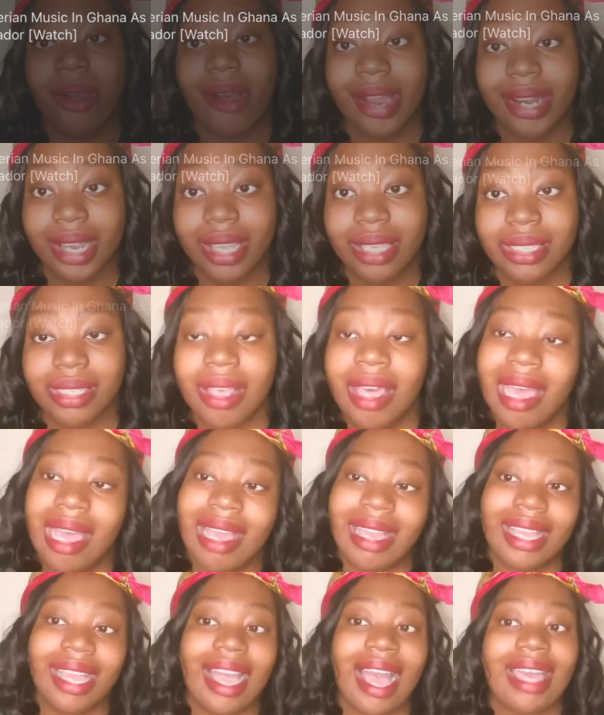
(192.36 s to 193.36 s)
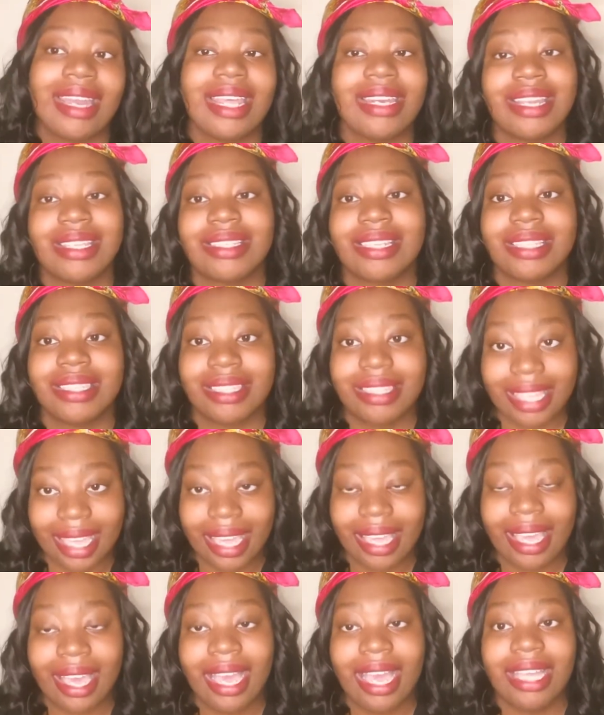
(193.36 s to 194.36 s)
artists? Ghana doesn't
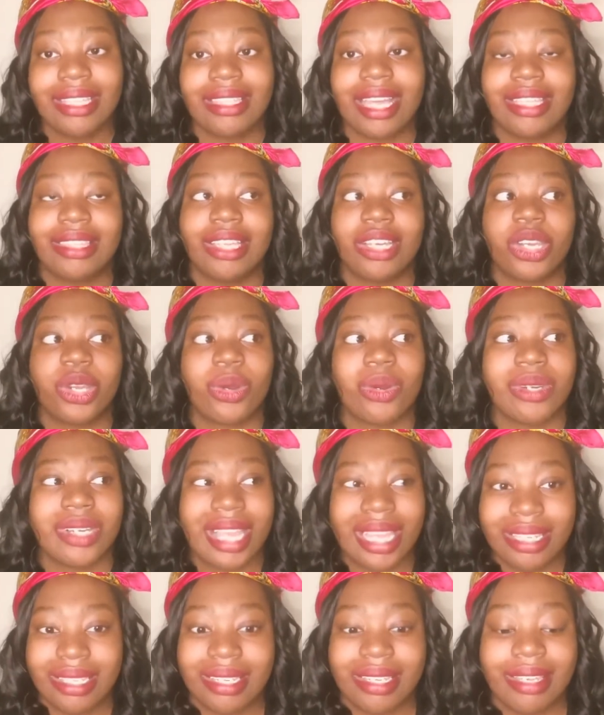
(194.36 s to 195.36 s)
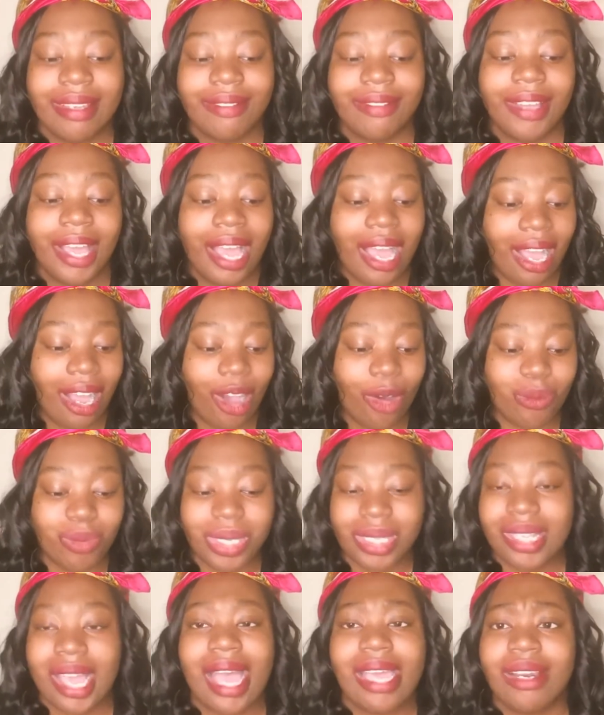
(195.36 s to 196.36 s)
think that the creative um,
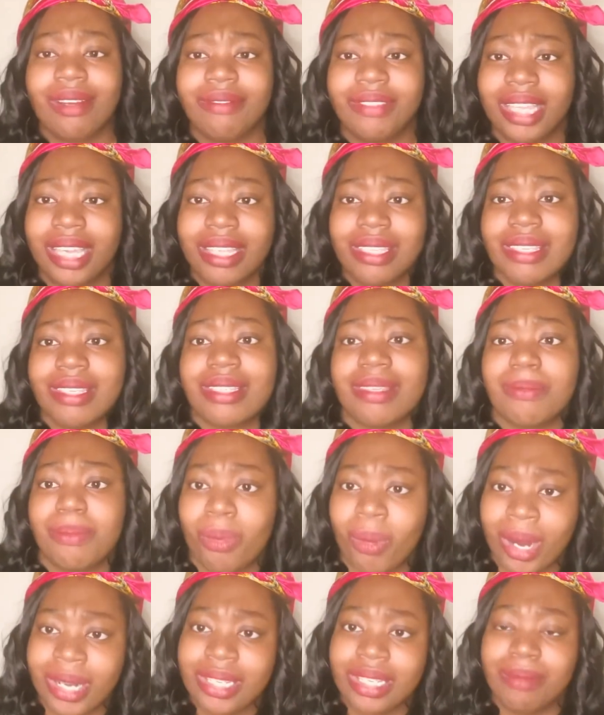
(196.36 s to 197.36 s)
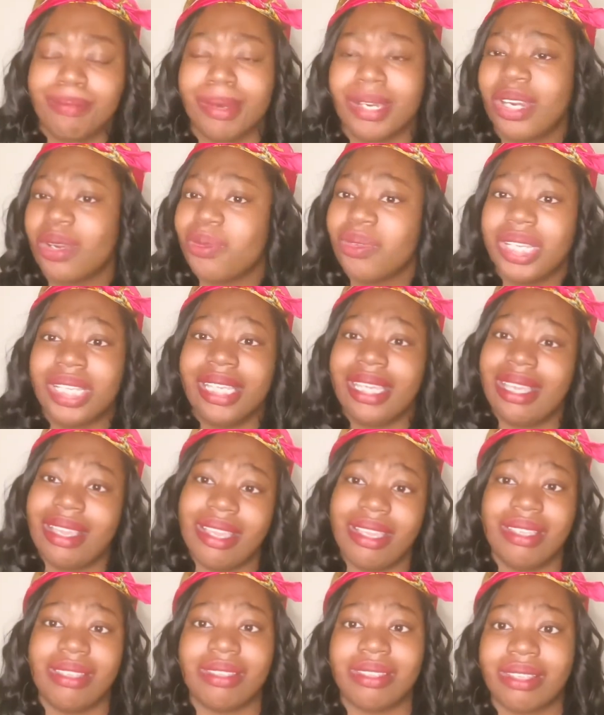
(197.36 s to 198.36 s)
side of things is important, but it really
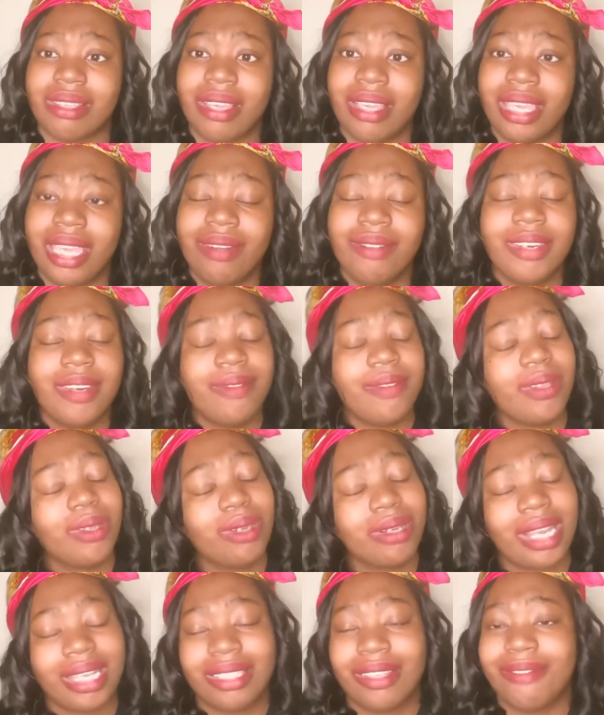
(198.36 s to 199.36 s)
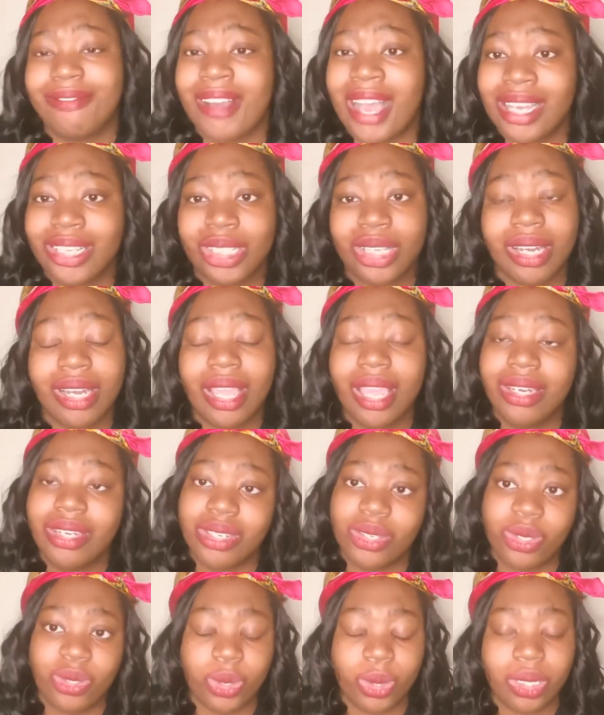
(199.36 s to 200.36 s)
is. Even if you look at the fashion
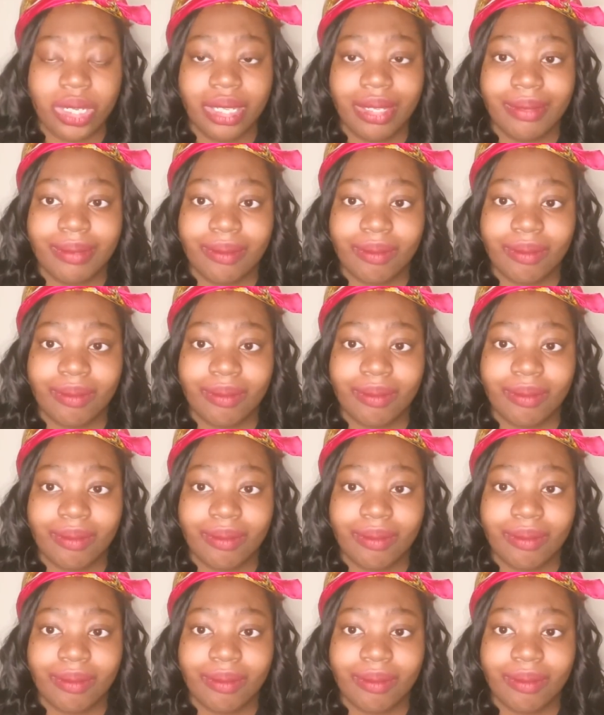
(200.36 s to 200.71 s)
industry,